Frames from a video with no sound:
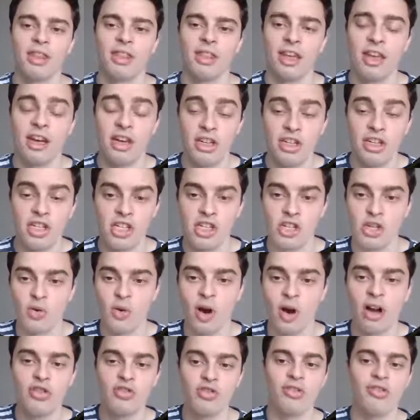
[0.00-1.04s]
an additional
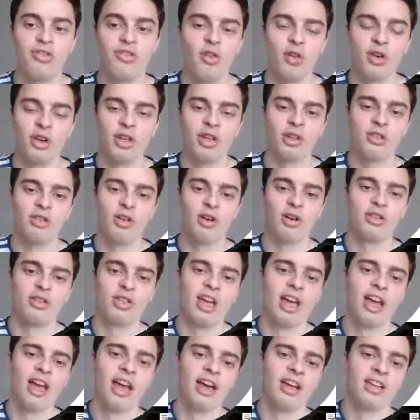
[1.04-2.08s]
€140
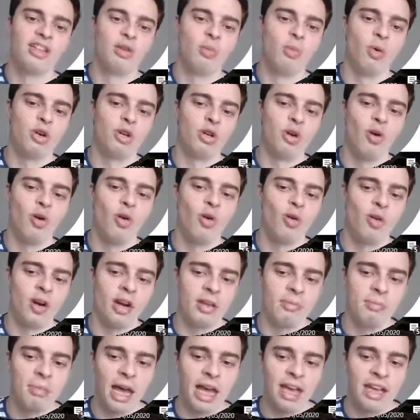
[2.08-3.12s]
to what you're already
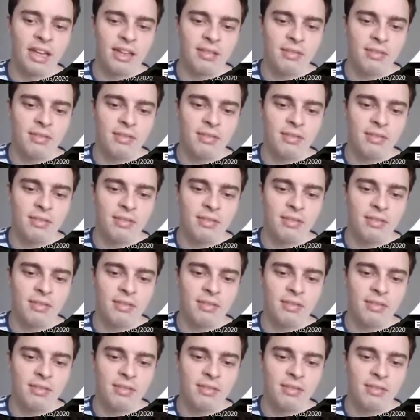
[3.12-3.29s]
paying.